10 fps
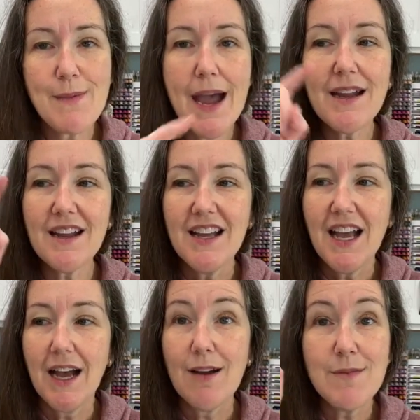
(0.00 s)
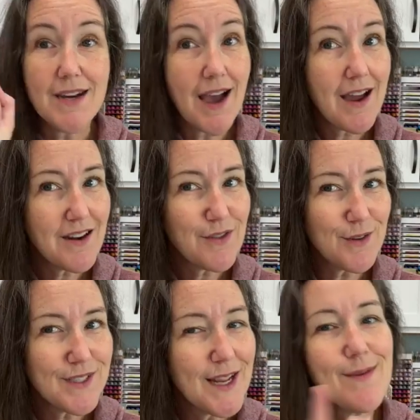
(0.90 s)
be back um, not on
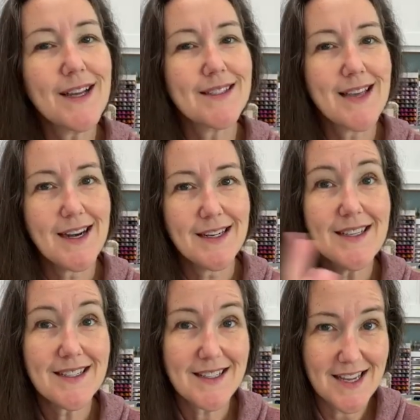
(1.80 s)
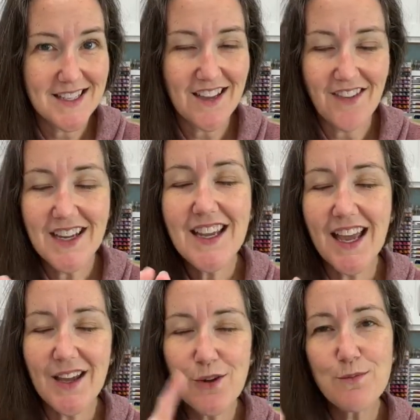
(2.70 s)
Thursday because that is
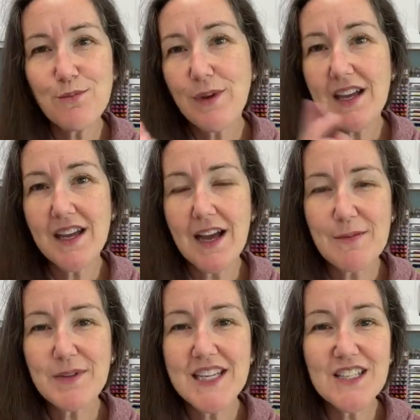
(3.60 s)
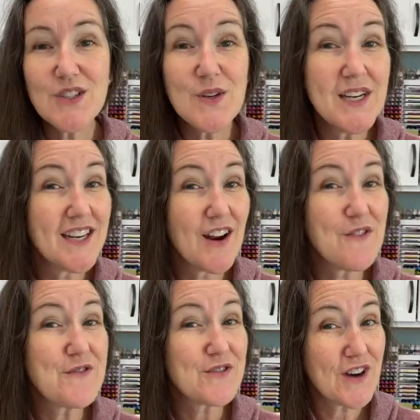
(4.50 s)
Thanksgiving, uh, but uh, plan to tune in
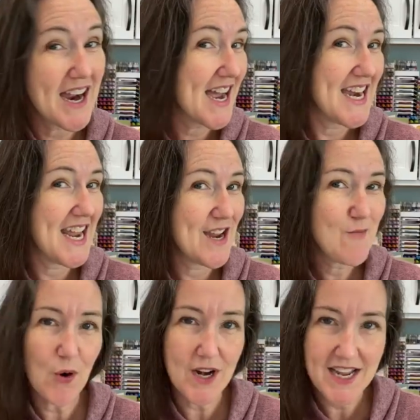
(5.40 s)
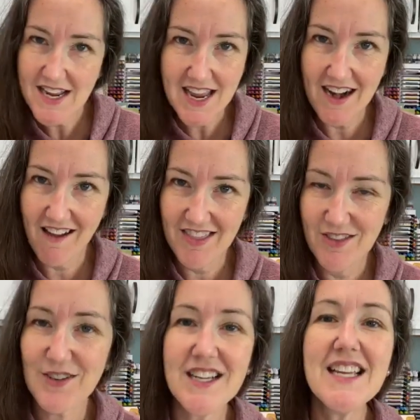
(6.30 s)
on Friday morning at
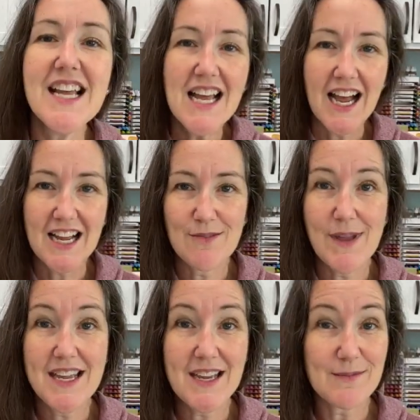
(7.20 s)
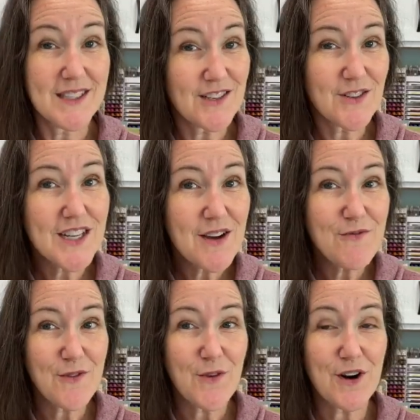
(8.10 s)
9.30 um, a.m. Central
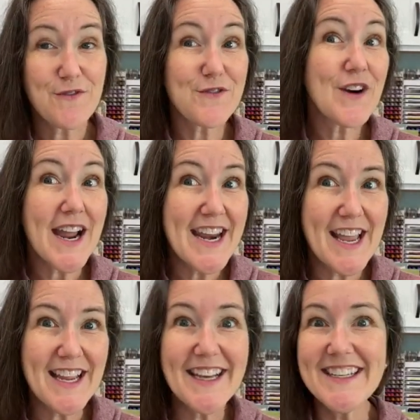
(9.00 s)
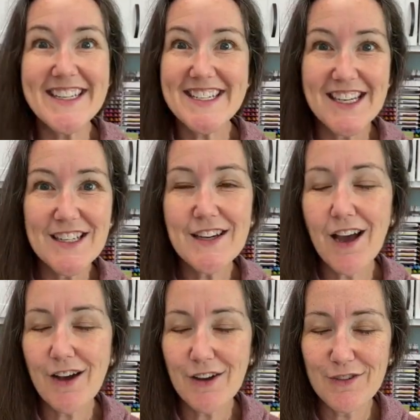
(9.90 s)
Time for a Friday edition
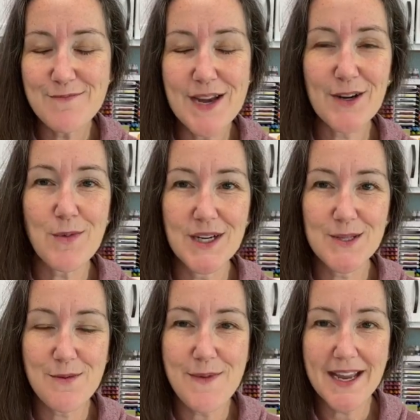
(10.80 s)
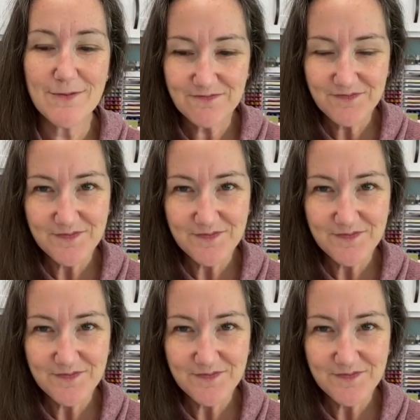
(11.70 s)
of Maker Mornings with Meg.